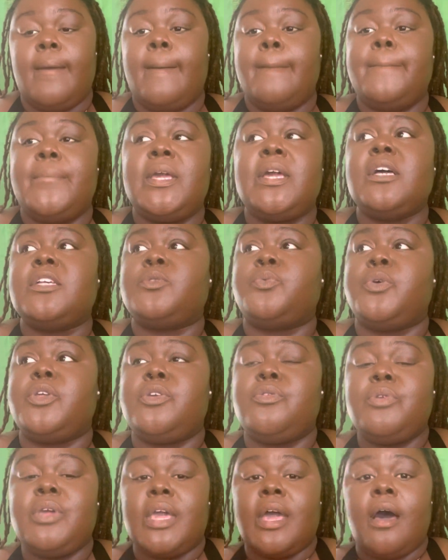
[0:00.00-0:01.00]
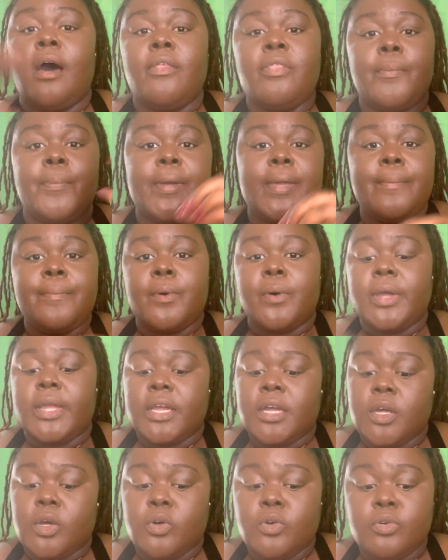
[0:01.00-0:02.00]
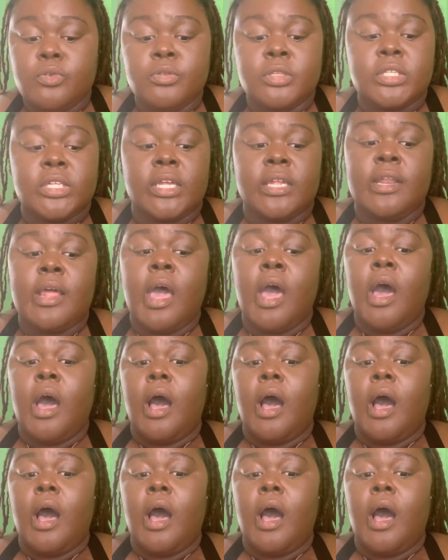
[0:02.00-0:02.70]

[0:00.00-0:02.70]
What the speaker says: Because when you get other people in cahoots and